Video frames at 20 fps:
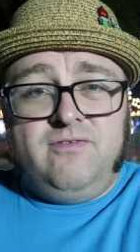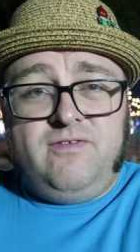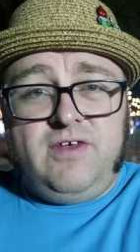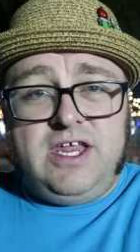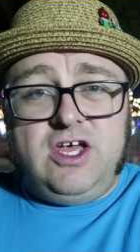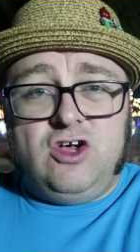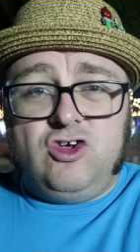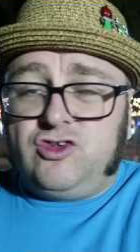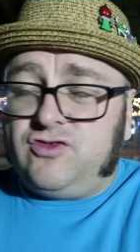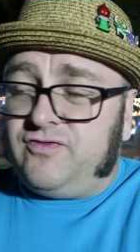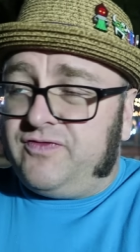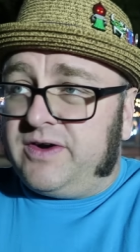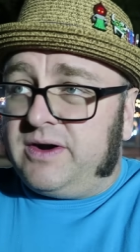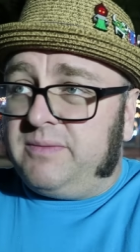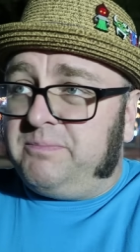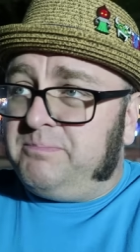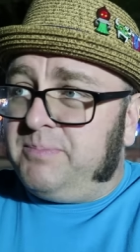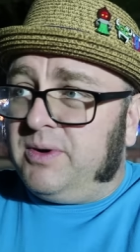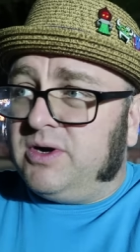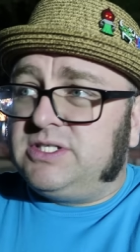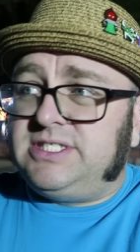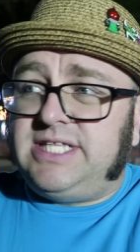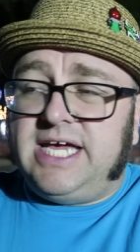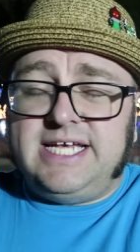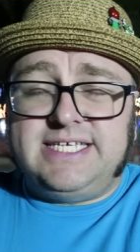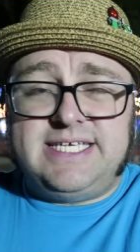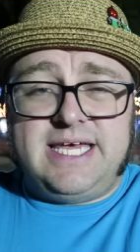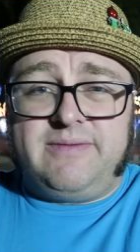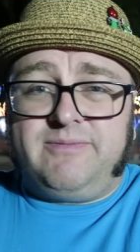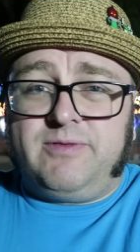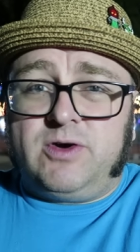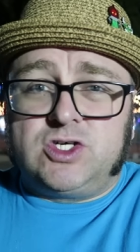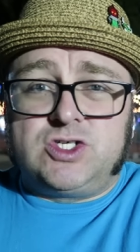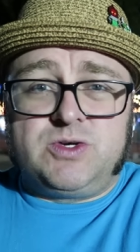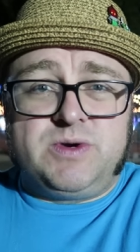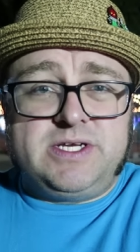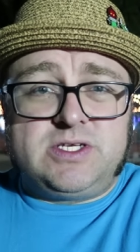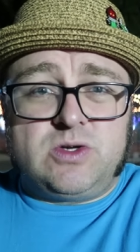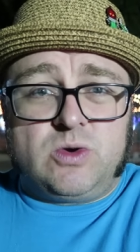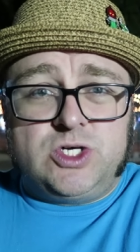videos for birthdays,
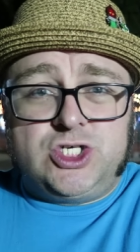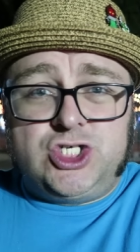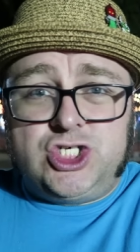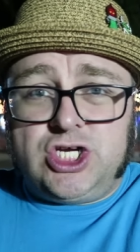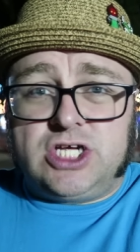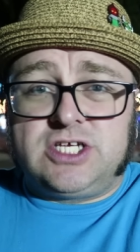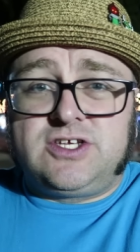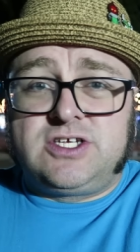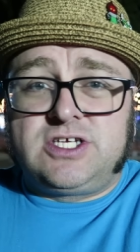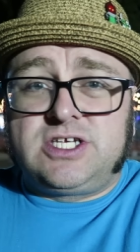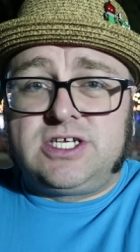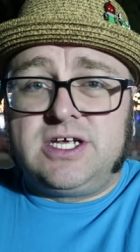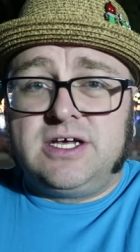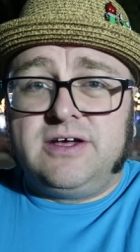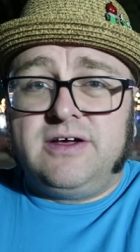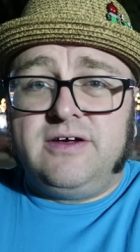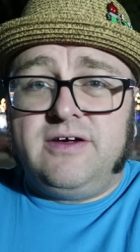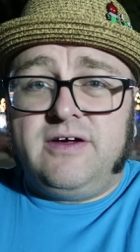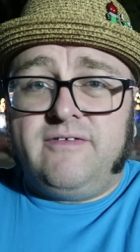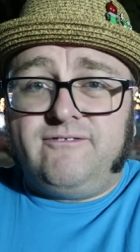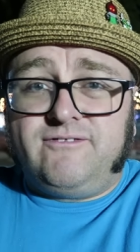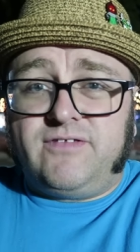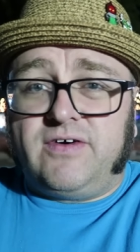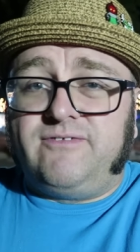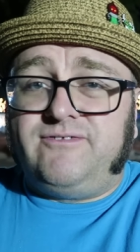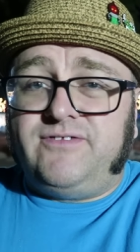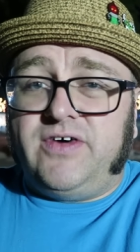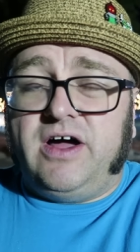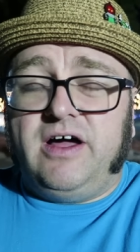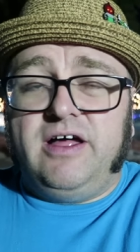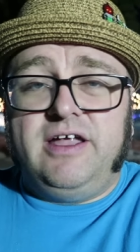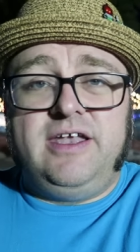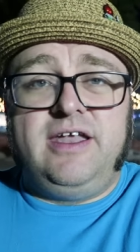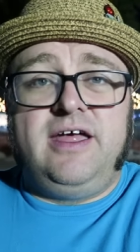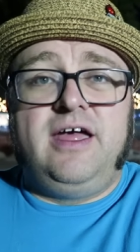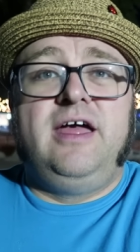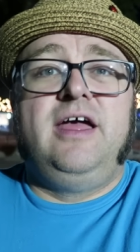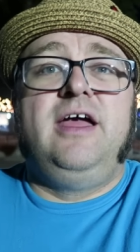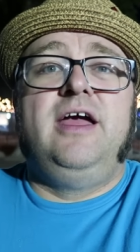anniversaries, or just for fun.